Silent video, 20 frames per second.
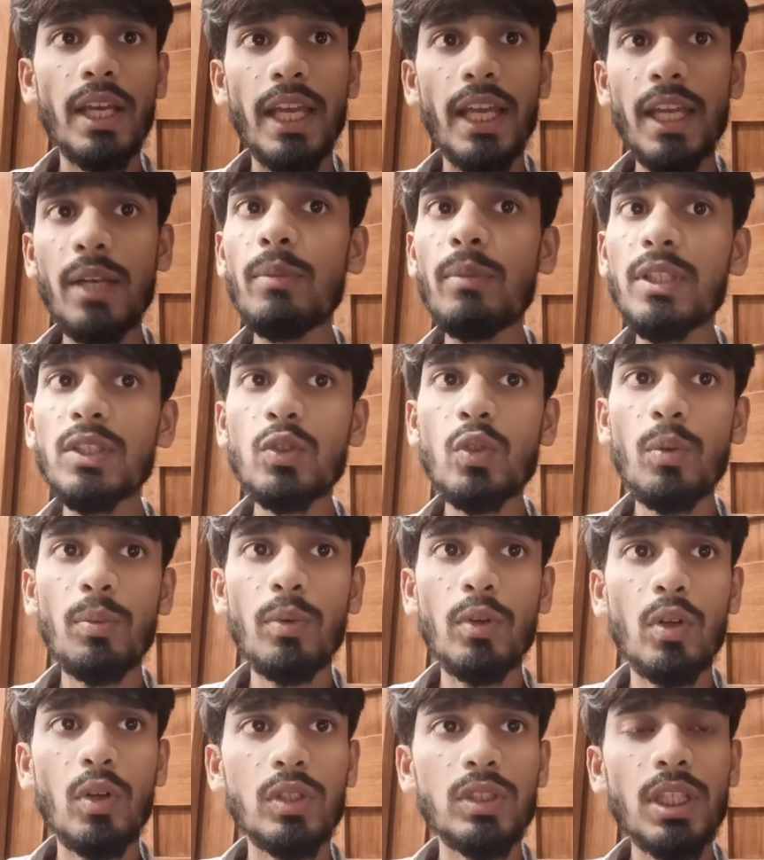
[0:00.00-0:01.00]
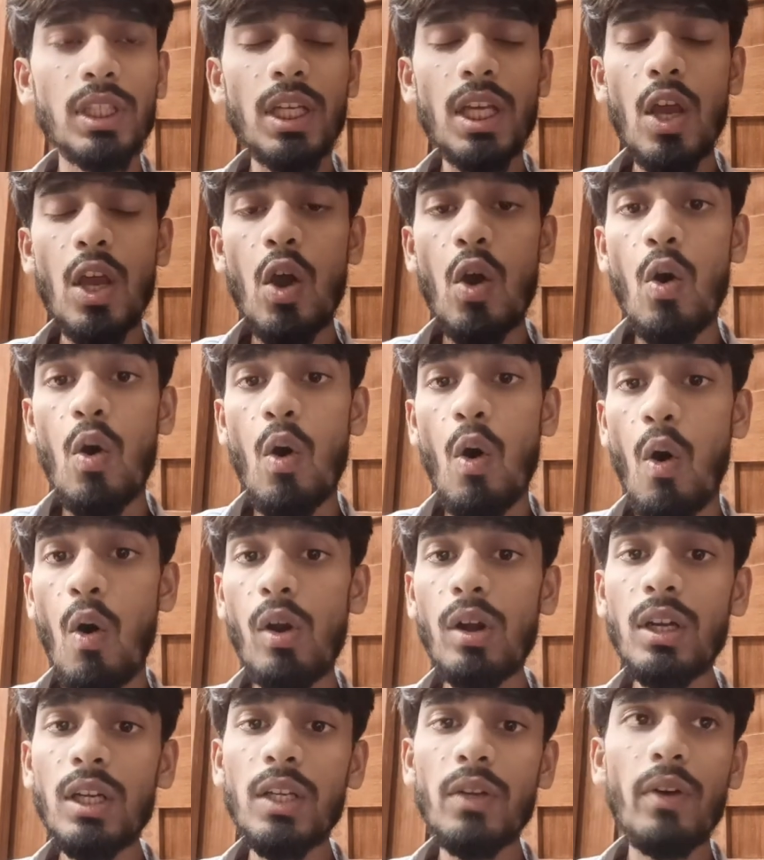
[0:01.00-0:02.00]
In bus topology,
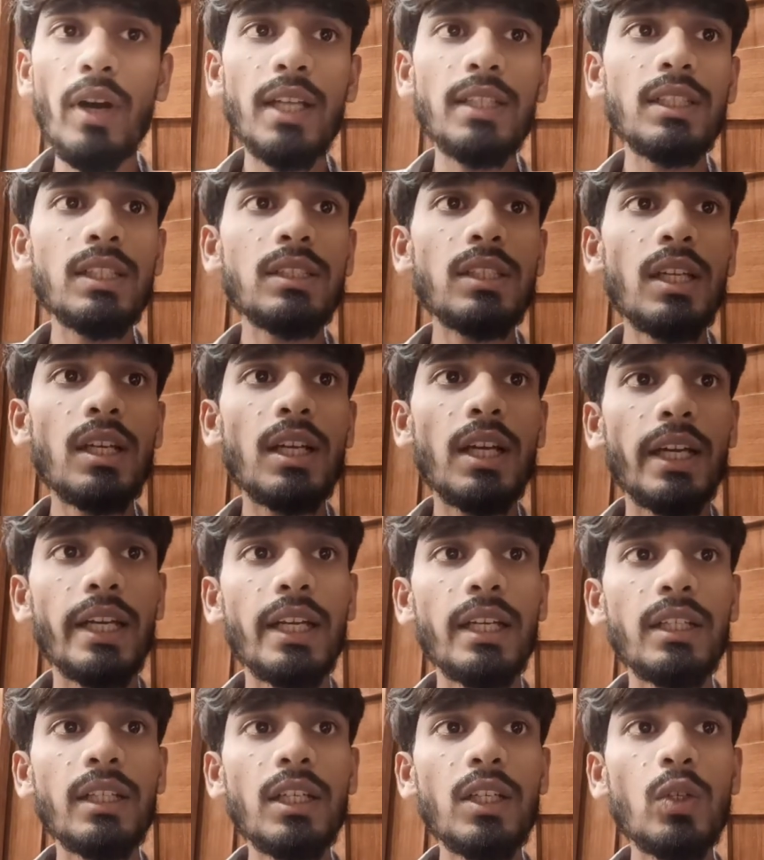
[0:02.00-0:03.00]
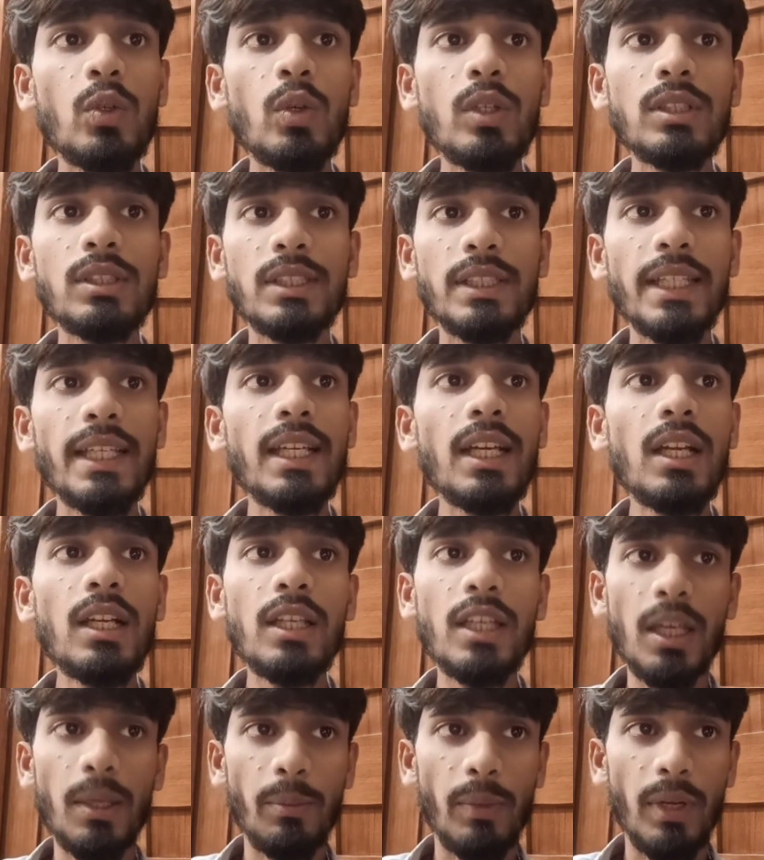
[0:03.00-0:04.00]
all devices are connected to a single
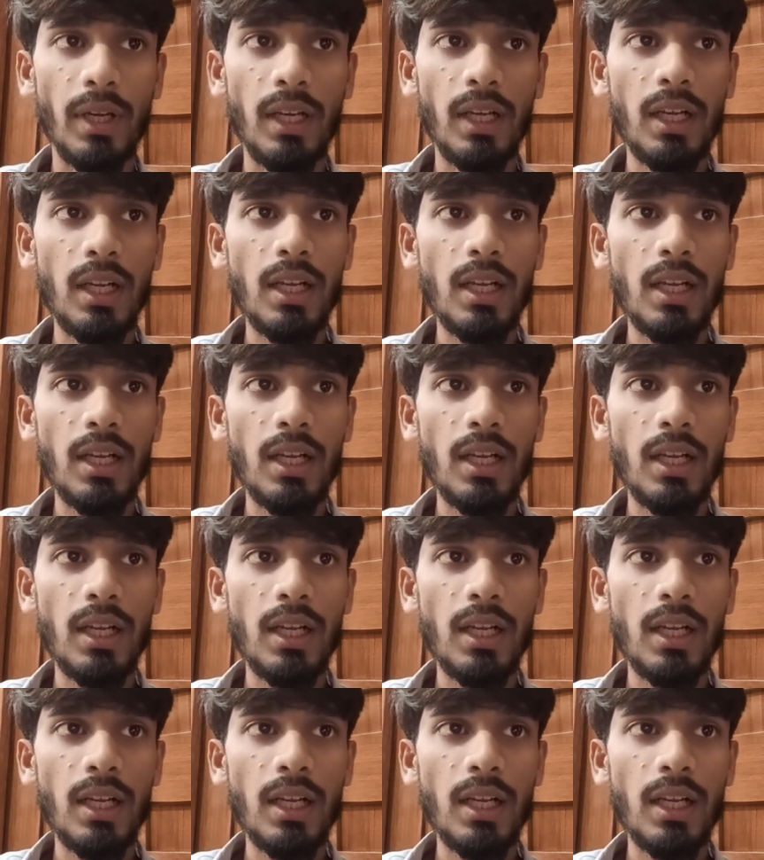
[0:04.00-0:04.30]
cable